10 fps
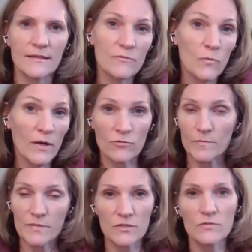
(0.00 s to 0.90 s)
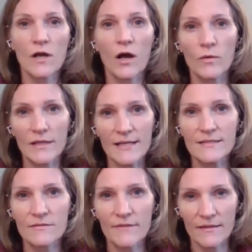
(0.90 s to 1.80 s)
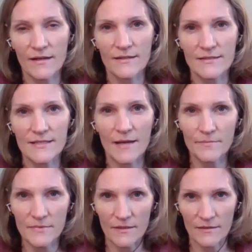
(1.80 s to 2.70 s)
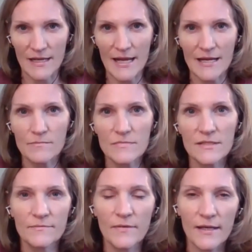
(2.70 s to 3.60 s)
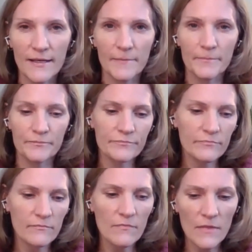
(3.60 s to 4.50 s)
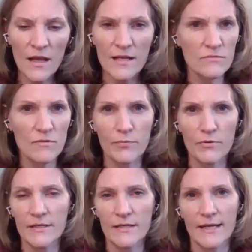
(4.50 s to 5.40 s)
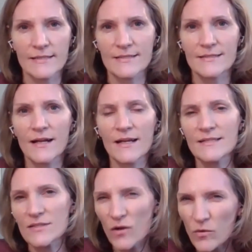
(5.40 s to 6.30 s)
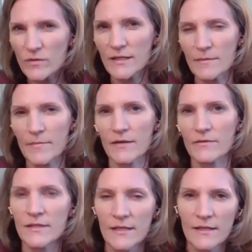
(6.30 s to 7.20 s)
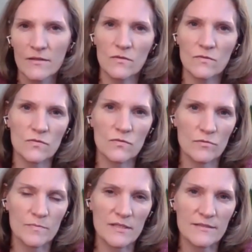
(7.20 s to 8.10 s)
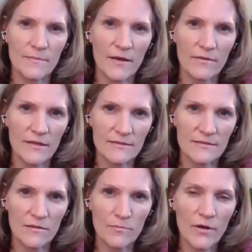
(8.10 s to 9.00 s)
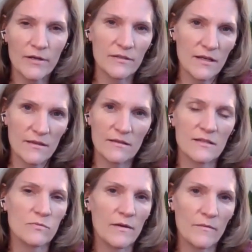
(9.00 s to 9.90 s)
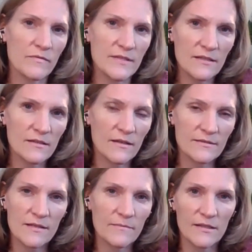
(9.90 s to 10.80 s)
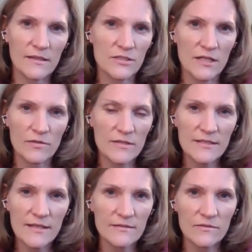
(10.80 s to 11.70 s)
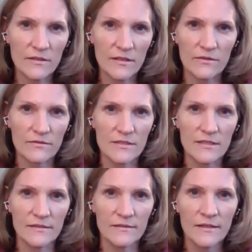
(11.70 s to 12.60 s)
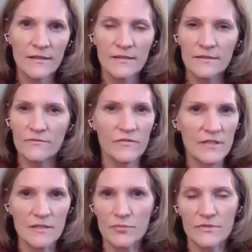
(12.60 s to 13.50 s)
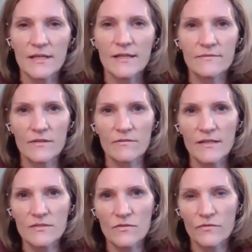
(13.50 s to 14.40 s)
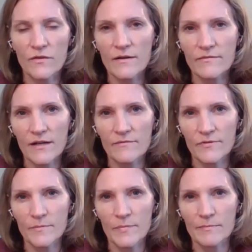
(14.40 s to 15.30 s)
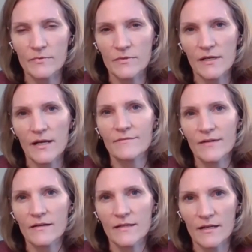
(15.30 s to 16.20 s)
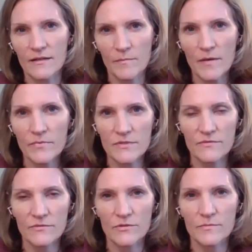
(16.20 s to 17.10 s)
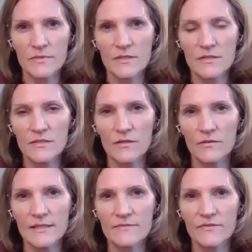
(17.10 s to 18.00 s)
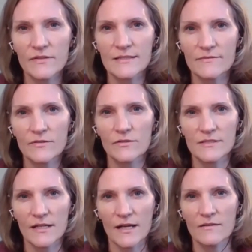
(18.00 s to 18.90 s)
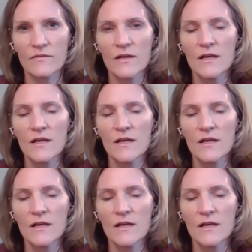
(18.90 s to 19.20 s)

even when groups do coalesce around the concept and are named, as the report indicates, it's not only about those groups, it's about things that are broader. And I think that's why we've seen on something like January 6th, only 13 15% of the arrests so far have come from people who are kind of card-carrying members of groups. So it's very difficult to kind